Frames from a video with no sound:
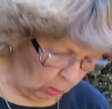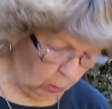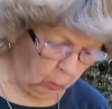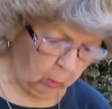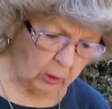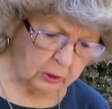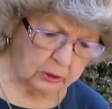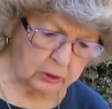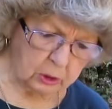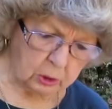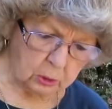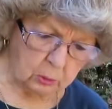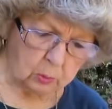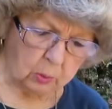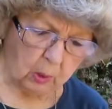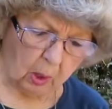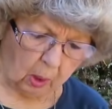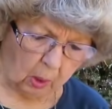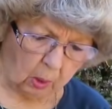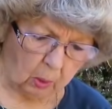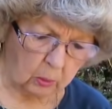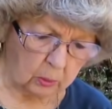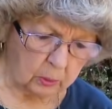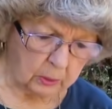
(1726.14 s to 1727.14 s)
what you
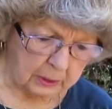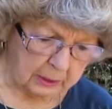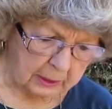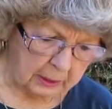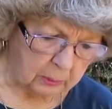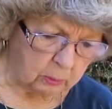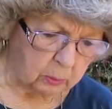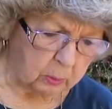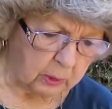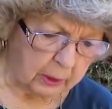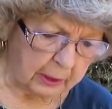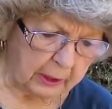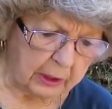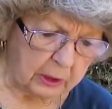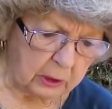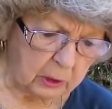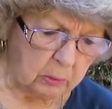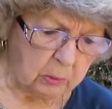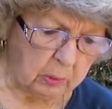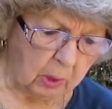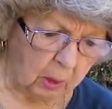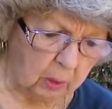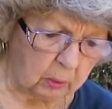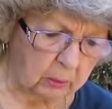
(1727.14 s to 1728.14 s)
want and where you
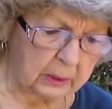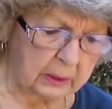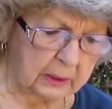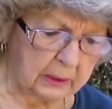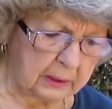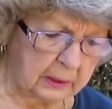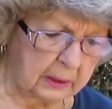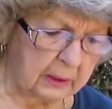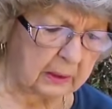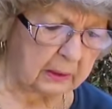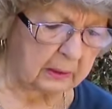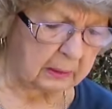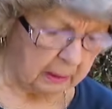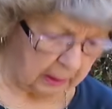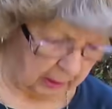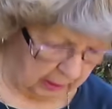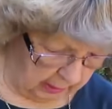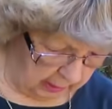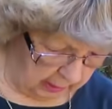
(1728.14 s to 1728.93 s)
want it and